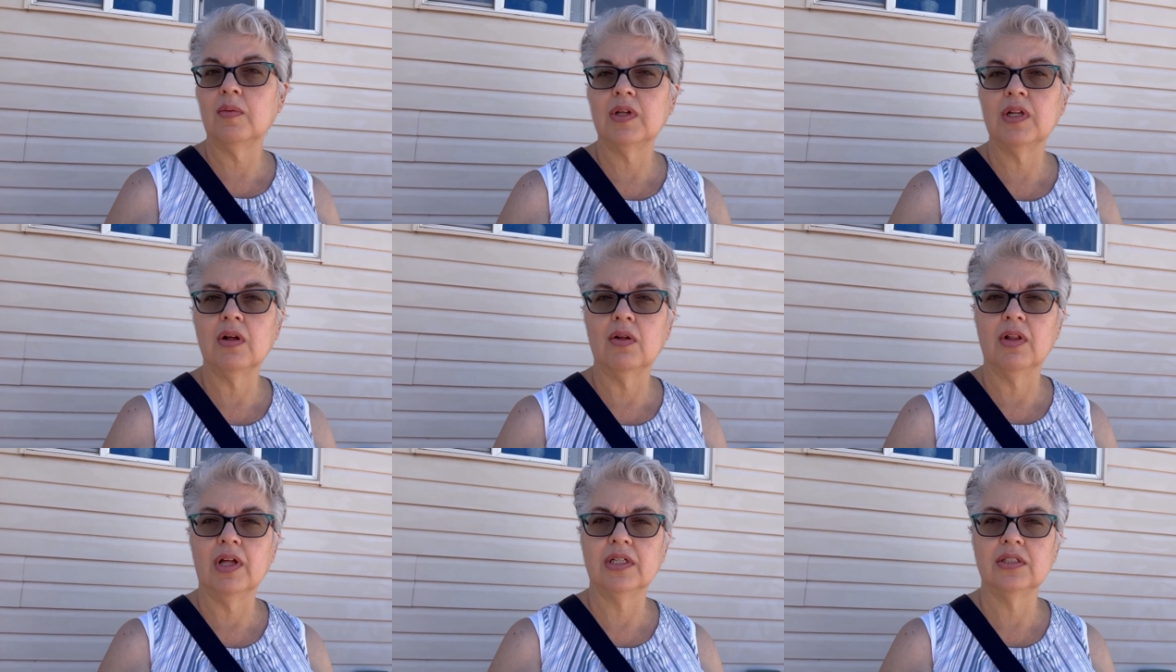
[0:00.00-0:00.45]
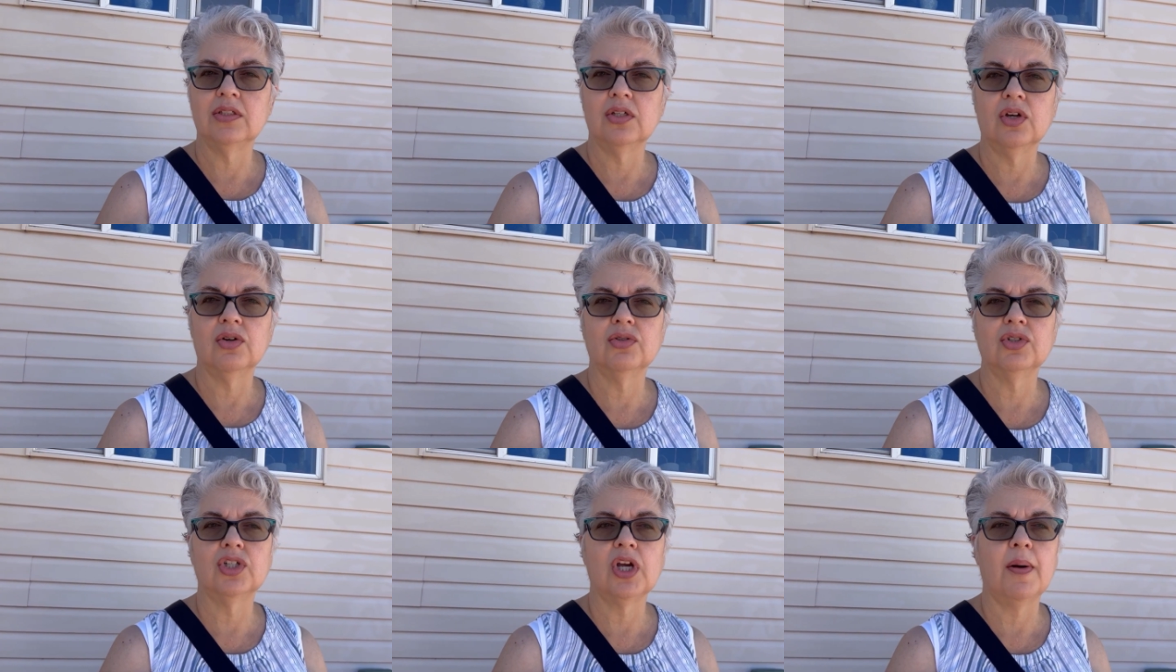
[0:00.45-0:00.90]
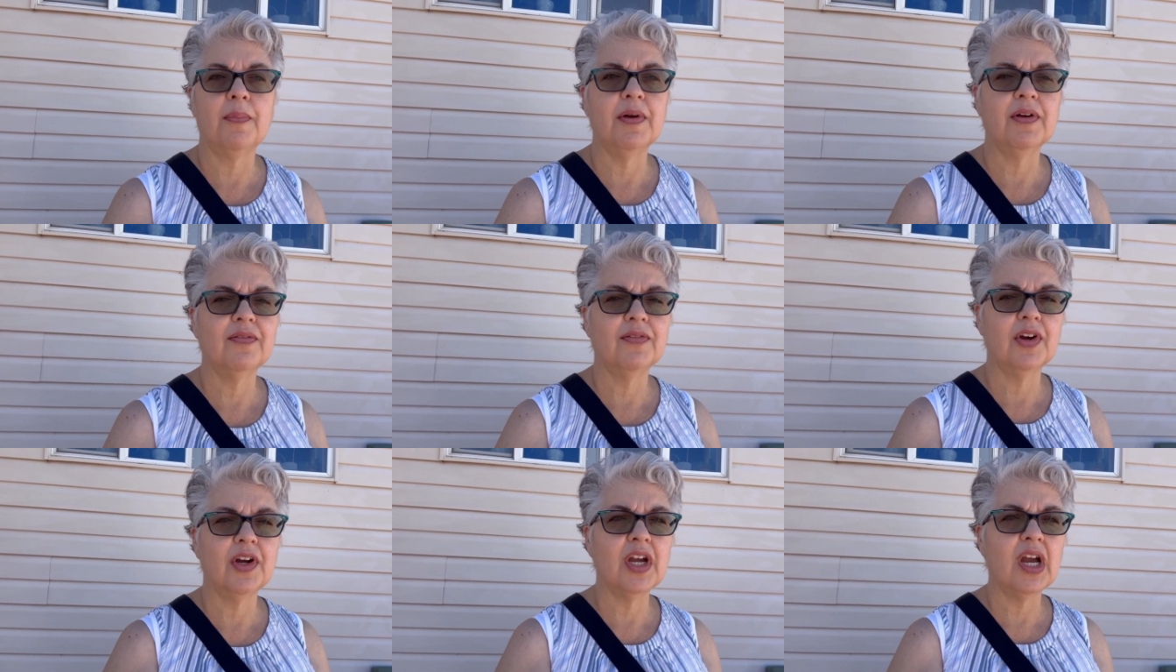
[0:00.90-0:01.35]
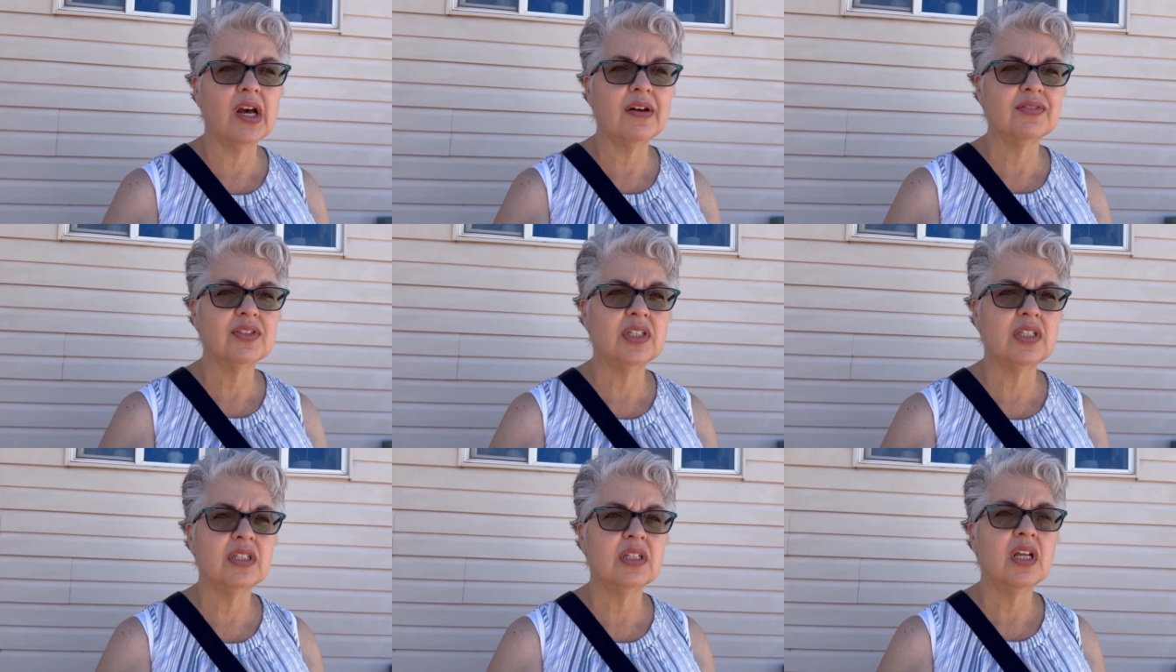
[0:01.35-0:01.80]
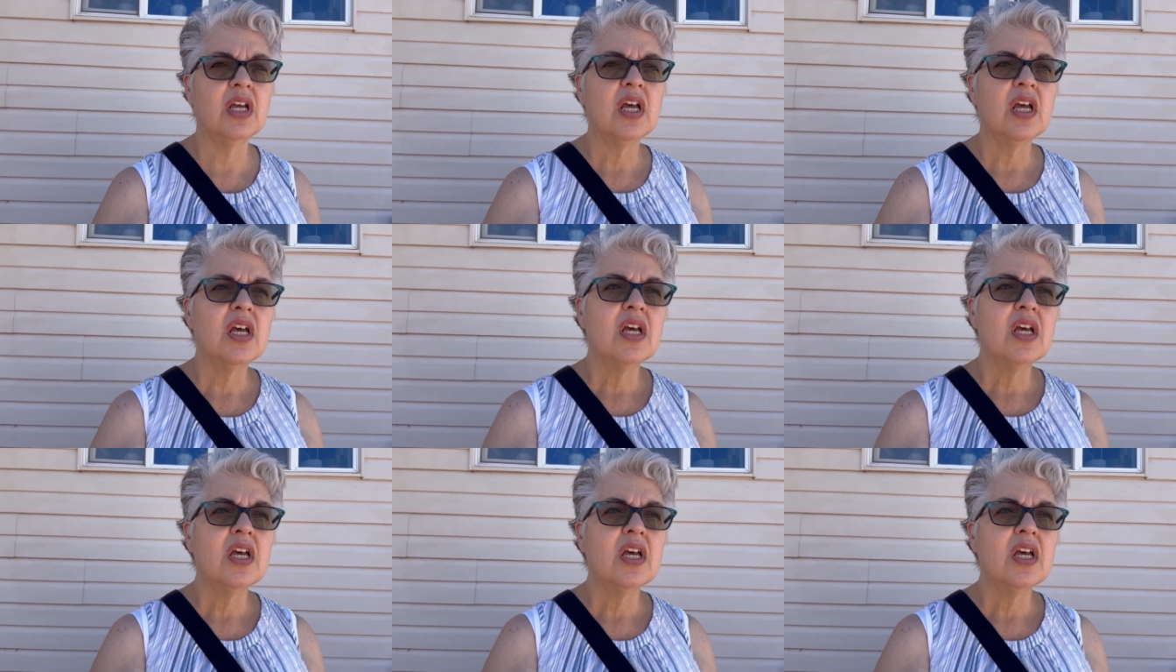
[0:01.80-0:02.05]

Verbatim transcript: We don't like to go shopping very often.